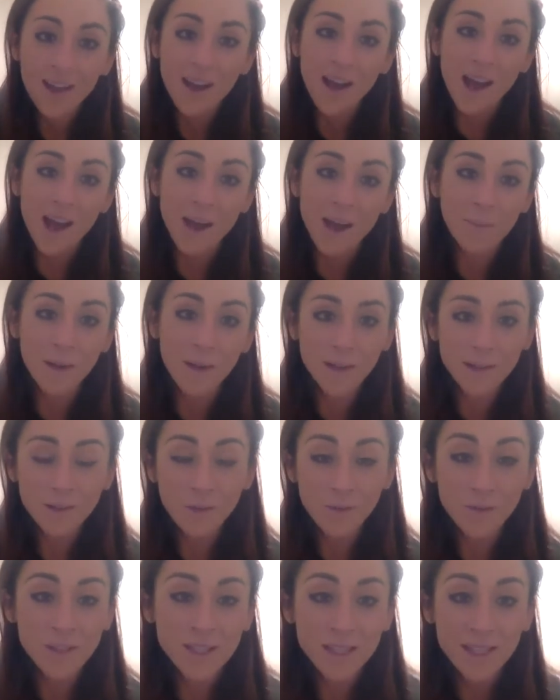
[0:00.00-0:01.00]
I
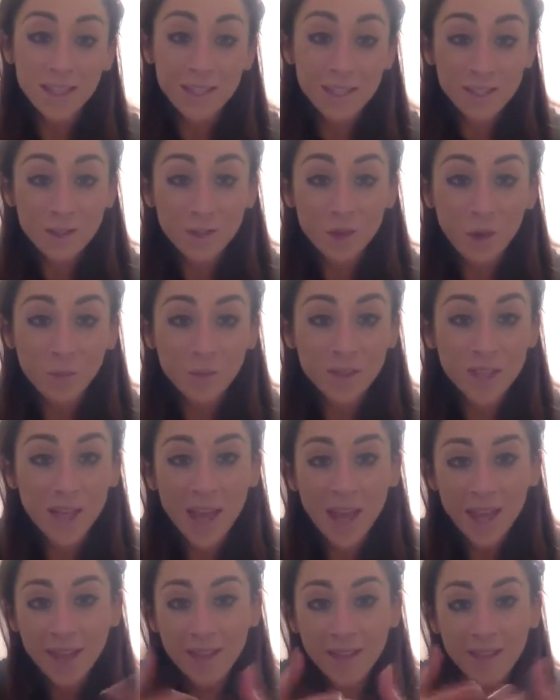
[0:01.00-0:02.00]
obviously stopped
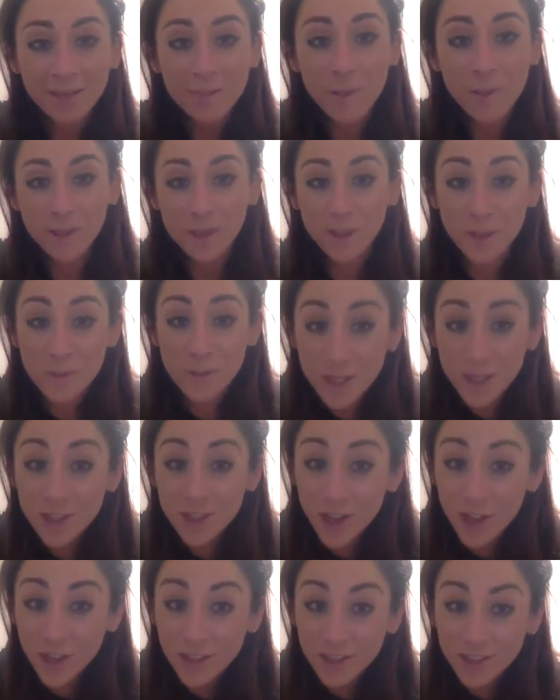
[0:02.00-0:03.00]
getting as much
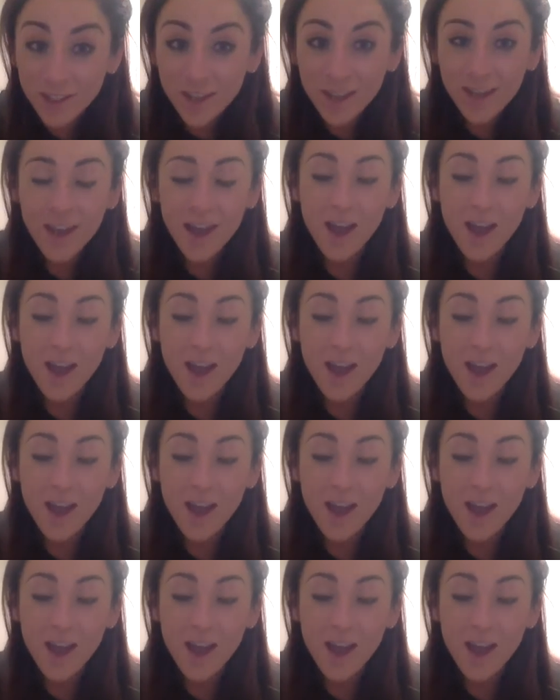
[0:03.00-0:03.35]
commission.